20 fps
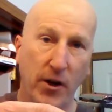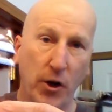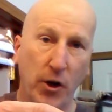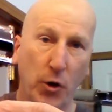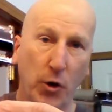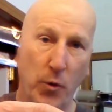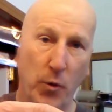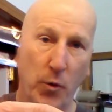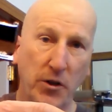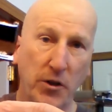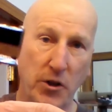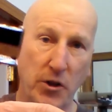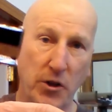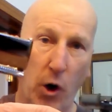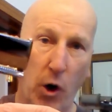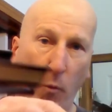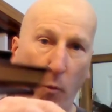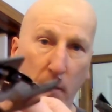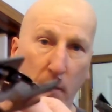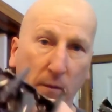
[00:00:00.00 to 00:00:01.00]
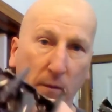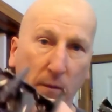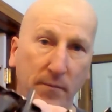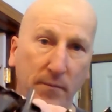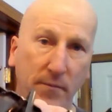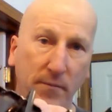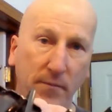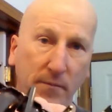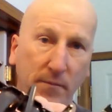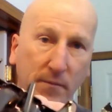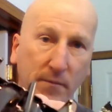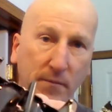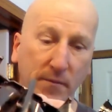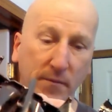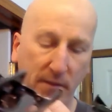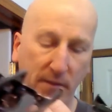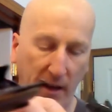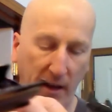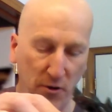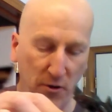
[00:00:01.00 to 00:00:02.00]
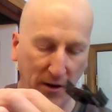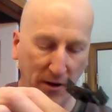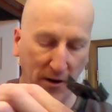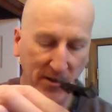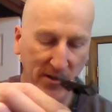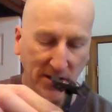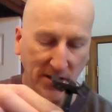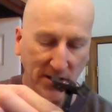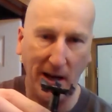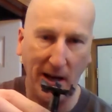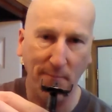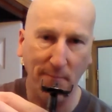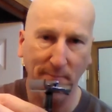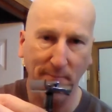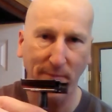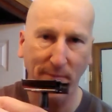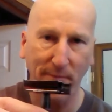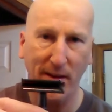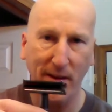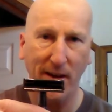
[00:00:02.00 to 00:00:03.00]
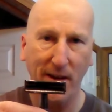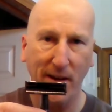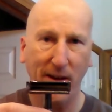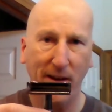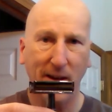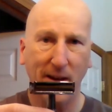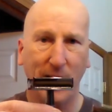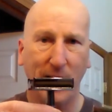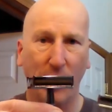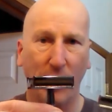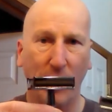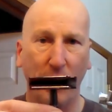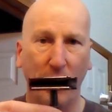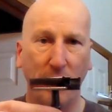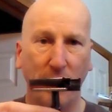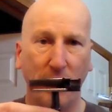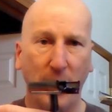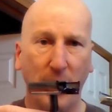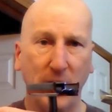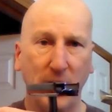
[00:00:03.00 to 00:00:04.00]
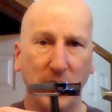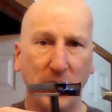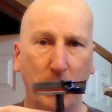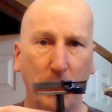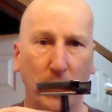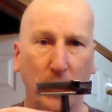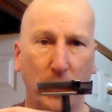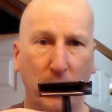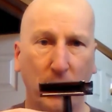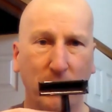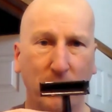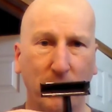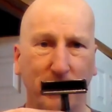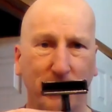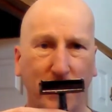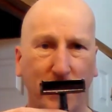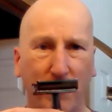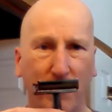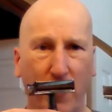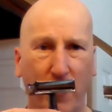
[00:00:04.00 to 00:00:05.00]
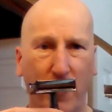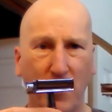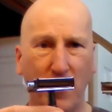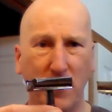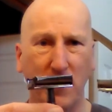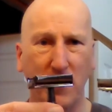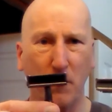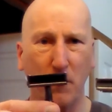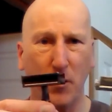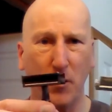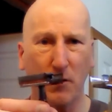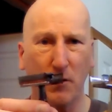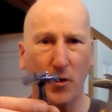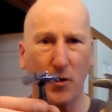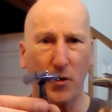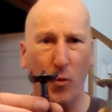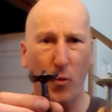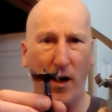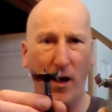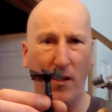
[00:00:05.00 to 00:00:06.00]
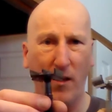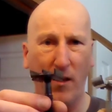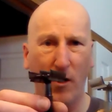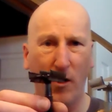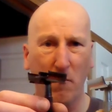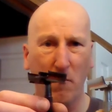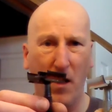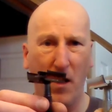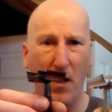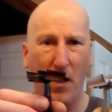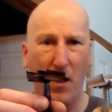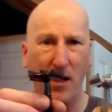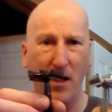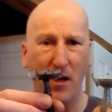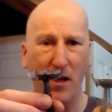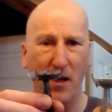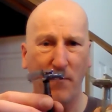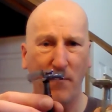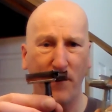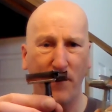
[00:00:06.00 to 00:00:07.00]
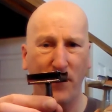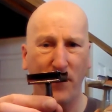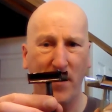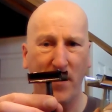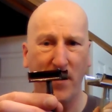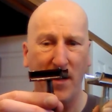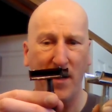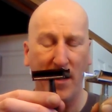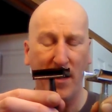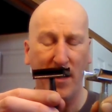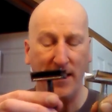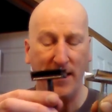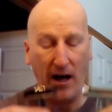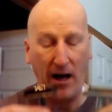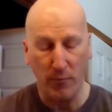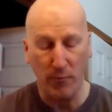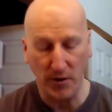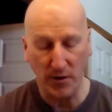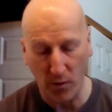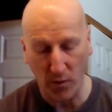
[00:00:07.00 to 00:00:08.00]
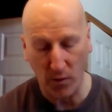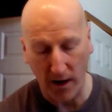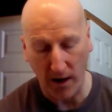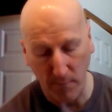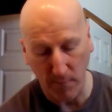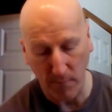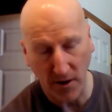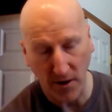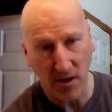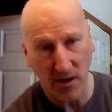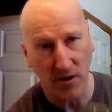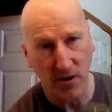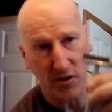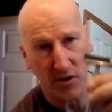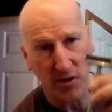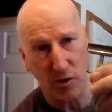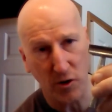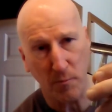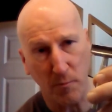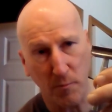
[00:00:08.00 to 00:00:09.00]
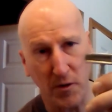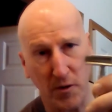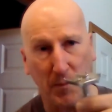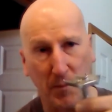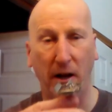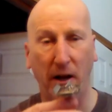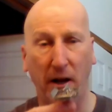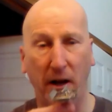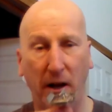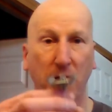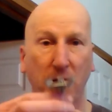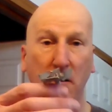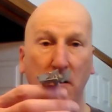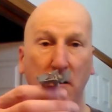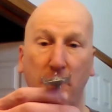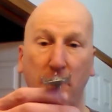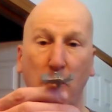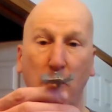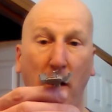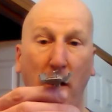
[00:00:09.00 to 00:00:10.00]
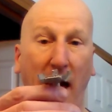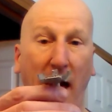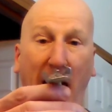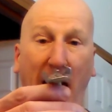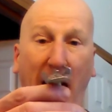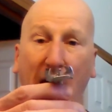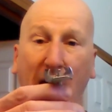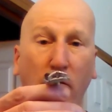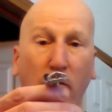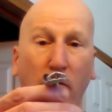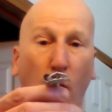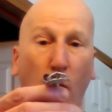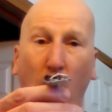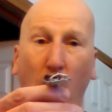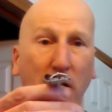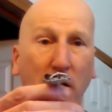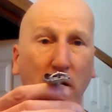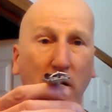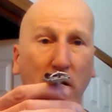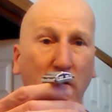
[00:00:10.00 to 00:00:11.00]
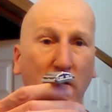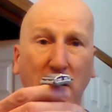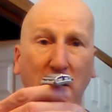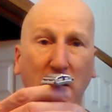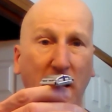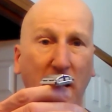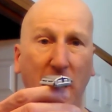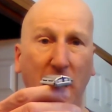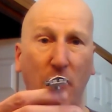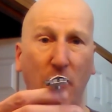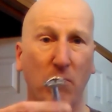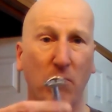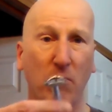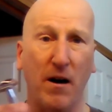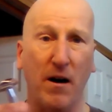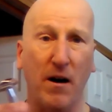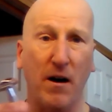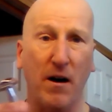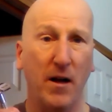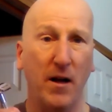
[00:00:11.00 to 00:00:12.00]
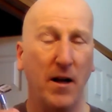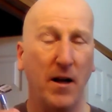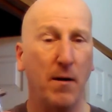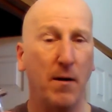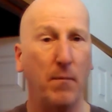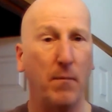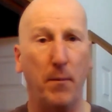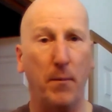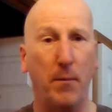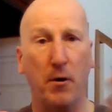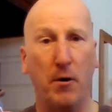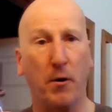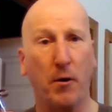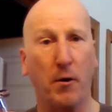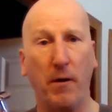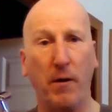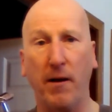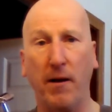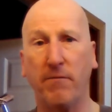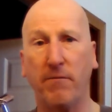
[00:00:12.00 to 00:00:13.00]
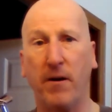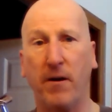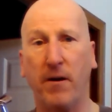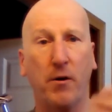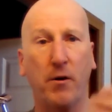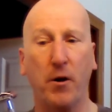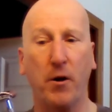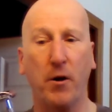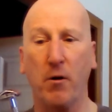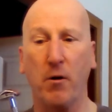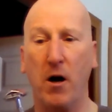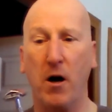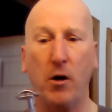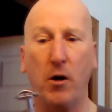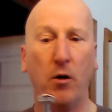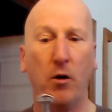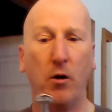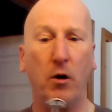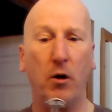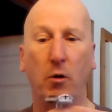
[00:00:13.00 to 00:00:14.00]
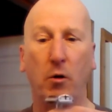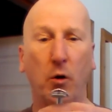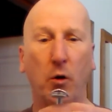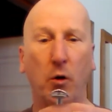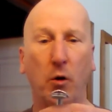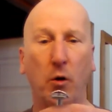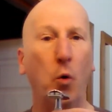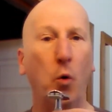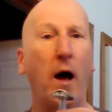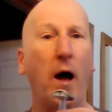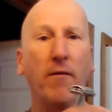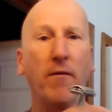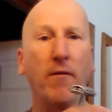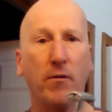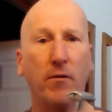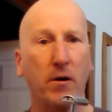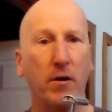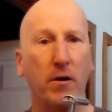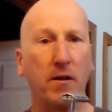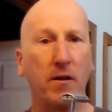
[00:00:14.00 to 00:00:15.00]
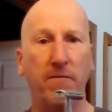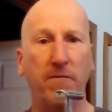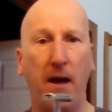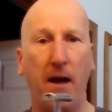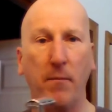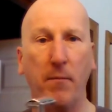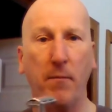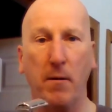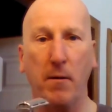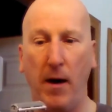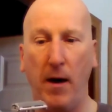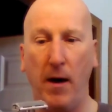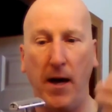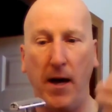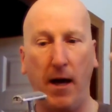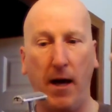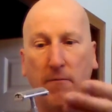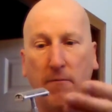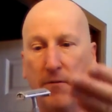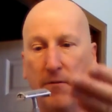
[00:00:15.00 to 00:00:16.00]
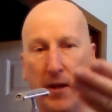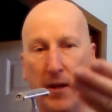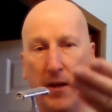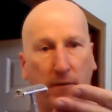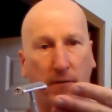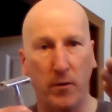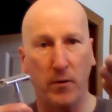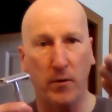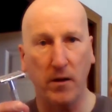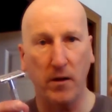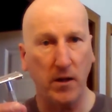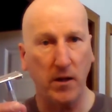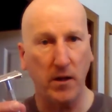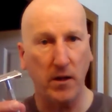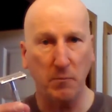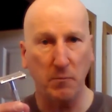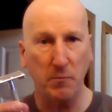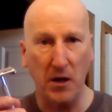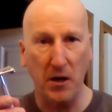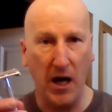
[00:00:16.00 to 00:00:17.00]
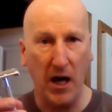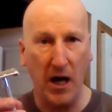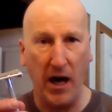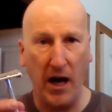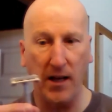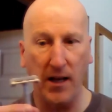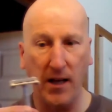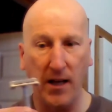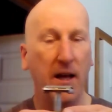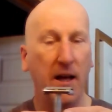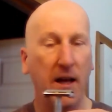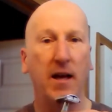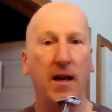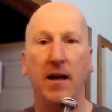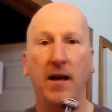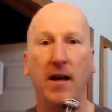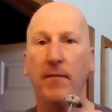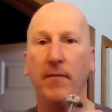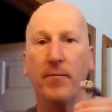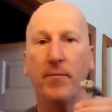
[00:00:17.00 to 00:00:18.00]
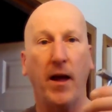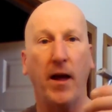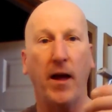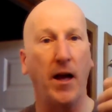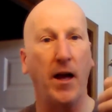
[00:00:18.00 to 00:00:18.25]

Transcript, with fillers: twist to open. And you can see, you know, they're very similar. They're very similar in the way they're made. Now, the reason why I mentioned the Super Speed here is if you have one of these laying around, maybe your grandfather, your uncle, or whoever in the family may have left one of these behind, and you